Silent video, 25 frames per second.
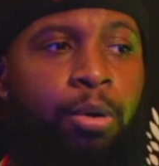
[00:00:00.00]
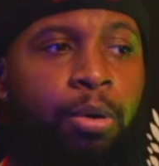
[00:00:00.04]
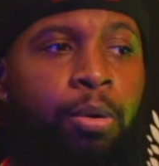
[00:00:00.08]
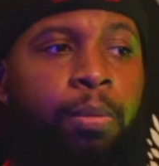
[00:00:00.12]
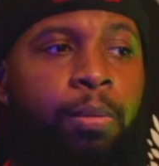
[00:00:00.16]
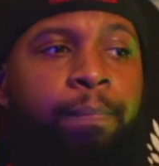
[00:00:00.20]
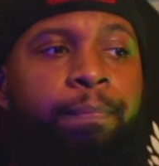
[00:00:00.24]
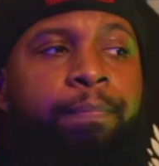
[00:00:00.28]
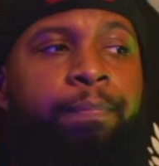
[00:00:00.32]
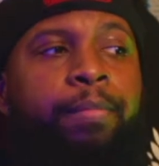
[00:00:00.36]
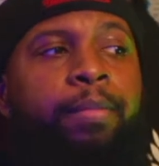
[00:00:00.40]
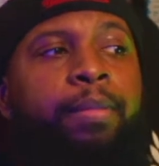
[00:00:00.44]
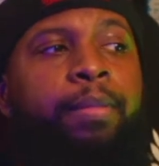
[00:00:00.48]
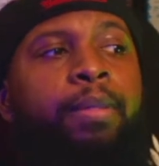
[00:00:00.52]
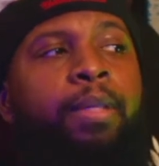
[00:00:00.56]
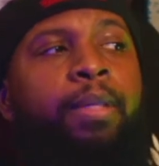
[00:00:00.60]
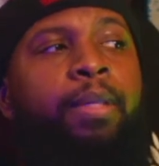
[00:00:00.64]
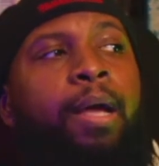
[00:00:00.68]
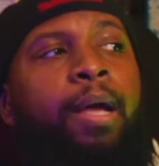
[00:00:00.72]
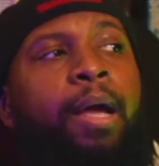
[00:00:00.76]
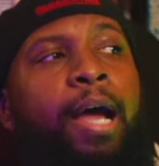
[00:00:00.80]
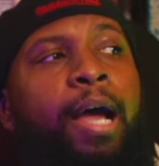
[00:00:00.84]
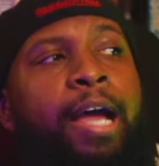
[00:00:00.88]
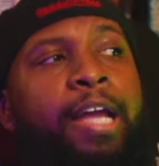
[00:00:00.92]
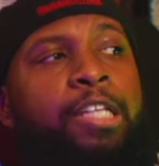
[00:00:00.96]
bro,
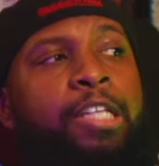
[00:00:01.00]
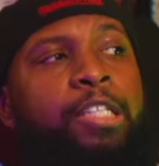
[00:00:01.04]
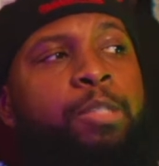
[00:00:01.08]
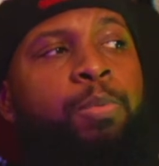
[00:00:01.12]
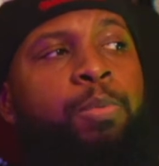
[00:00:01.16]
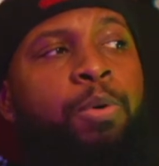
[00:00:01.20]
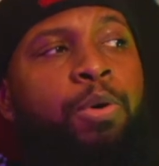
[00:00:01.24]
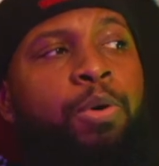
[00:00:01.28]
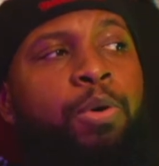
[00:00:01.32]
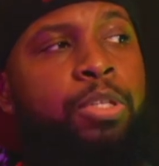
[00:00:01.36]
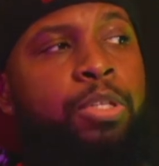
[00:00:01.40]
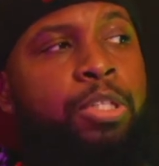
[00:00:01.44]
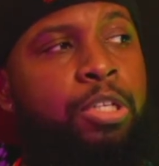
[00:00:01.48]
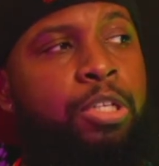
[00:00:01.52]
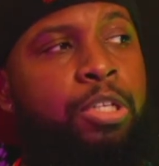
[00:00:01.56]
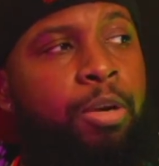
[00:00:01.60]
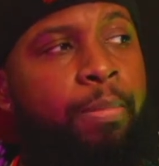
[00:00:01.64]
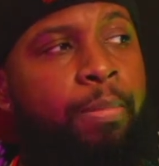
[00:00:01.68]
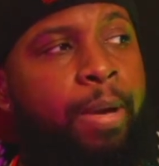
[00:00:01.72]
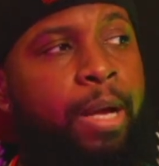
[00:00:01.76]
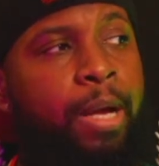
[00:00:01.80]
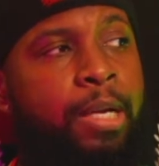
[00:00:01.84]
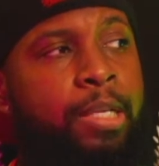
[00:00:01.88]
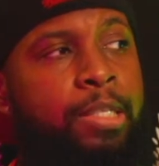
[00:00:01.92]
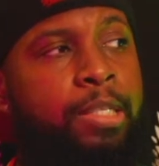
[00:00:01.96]
I ain't
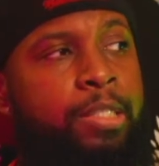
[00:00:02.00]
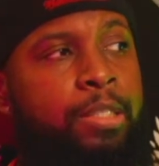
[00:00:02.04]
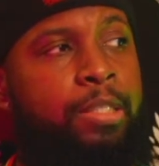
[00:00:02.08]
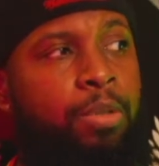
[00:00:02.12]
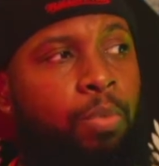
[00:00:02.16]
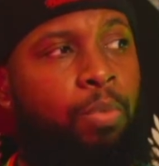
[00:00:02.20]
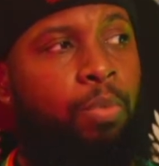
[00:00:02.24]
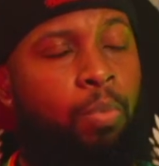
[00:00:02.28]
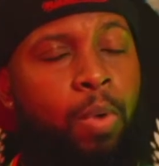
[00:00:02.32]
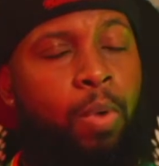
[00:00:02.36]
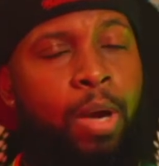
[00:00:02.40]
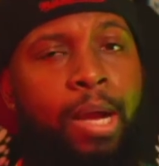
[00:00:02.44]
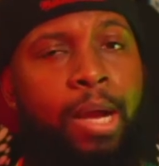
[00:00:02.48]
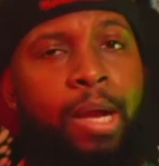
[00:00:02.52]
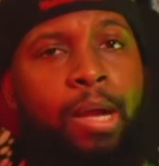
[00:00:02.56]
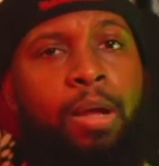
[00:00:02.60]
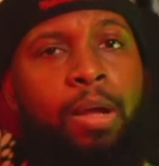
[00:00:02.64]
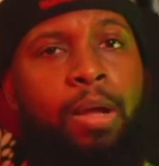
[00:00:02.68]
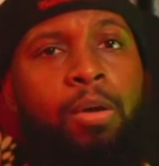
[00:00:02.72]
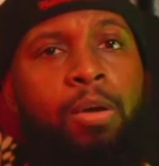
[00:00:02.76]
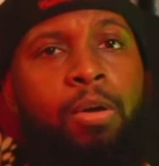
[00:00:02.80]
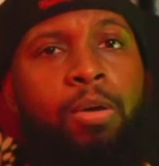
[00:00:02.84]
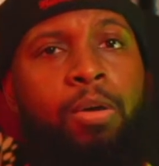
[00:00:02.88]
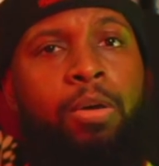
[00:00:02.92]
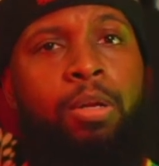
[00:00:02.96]
spoken to you about this in a
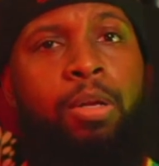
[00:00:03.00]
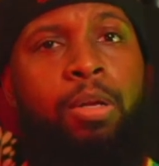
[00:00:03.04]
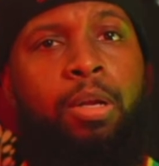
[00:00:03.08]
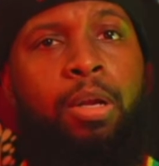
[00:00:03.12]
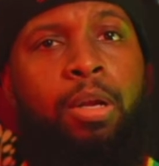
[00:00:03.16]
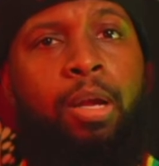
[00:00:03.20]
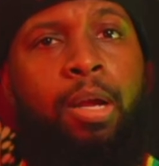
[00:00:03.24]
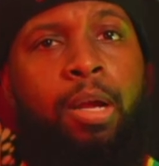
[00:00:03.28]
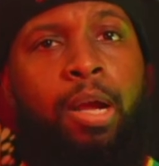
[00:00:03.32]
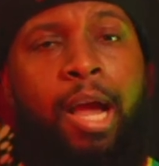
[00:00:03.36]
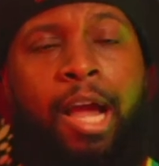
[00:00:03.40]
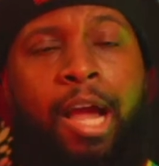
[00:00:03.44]
while.